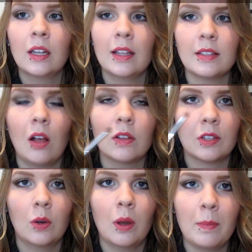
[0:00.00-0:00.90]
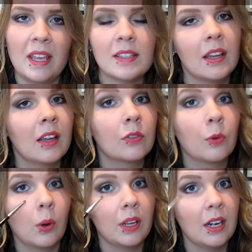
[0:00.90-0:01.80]
It's also amazing
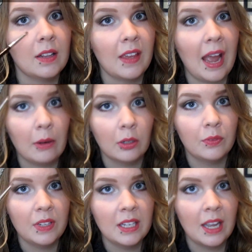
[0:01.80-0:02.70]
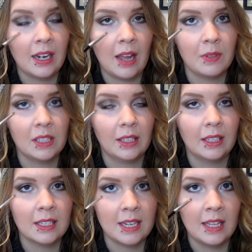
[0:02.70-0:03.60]
for getting the outer V and having like
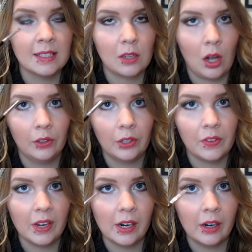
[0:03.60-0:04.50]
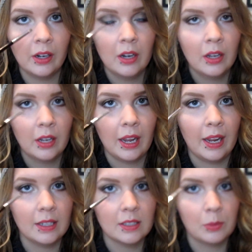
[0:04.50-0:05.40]
an intense color there
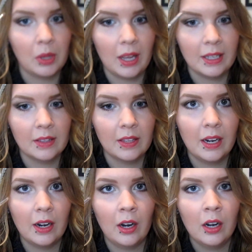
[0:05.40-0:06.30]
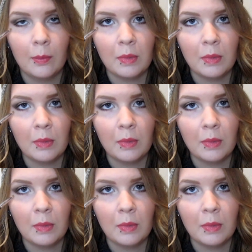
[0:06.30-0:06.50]
and applying it there.